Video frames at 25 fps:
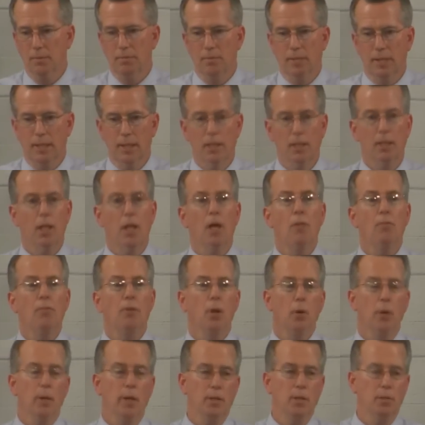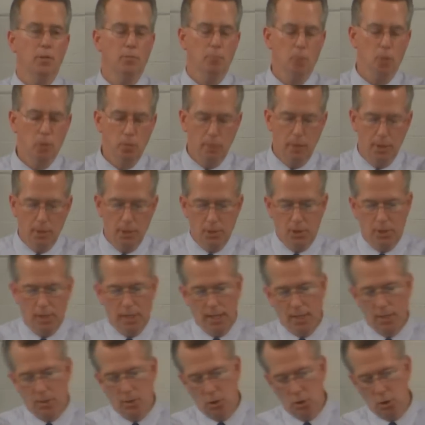They love going to movies
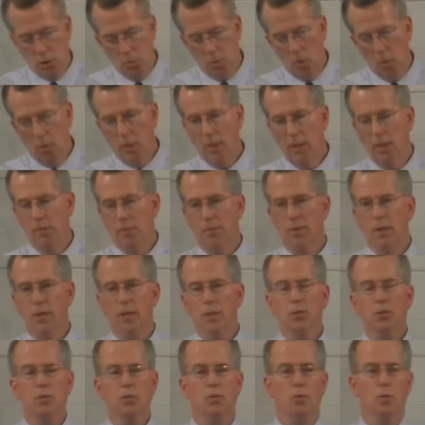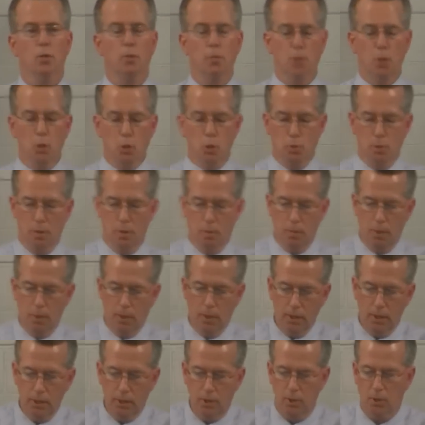and to sporting events or amusement
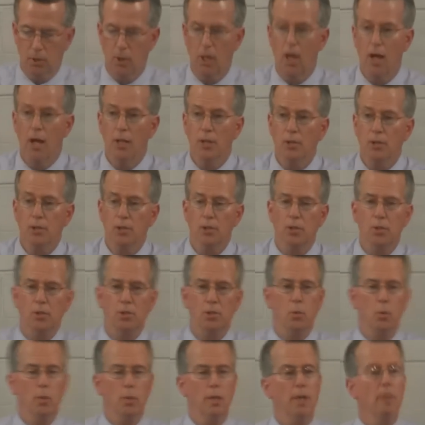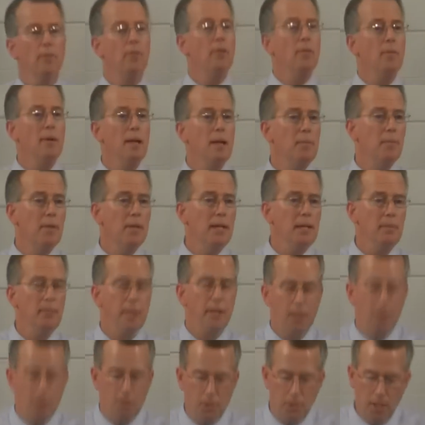parks or concerts or whatever it may be
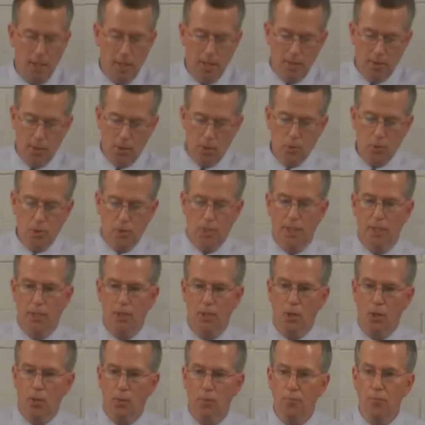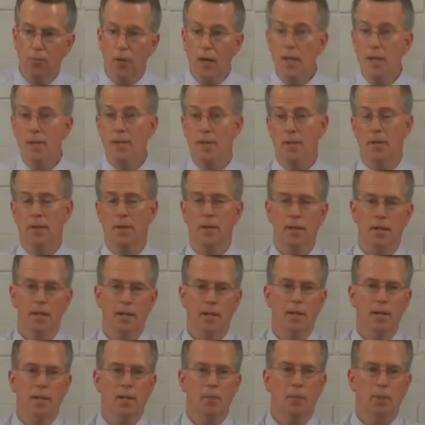because those things are fun.
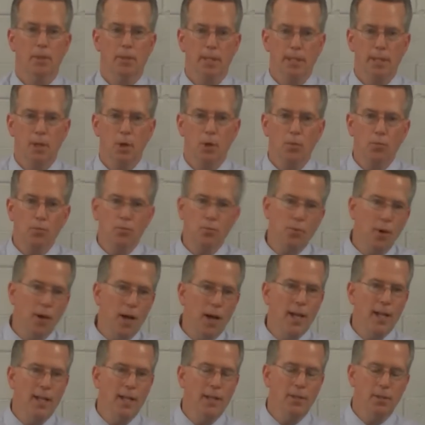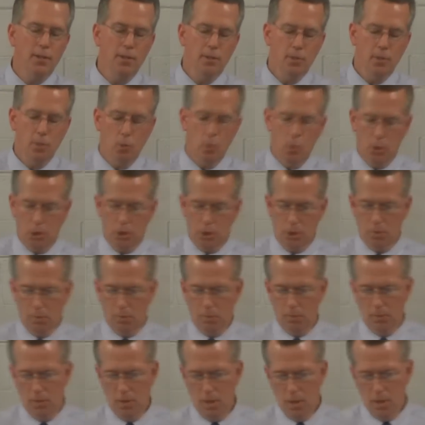But they don't find the worship
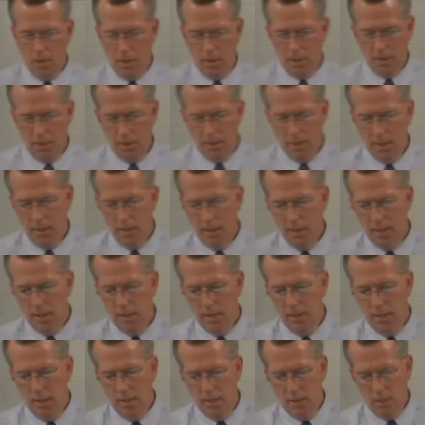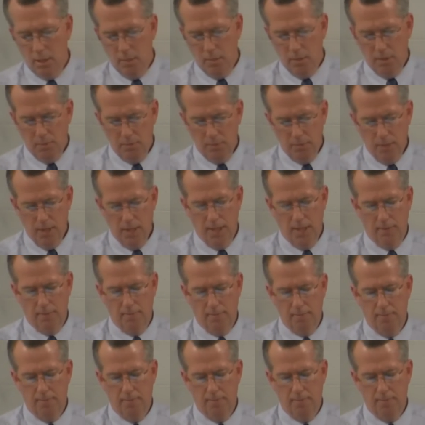of God to be fun.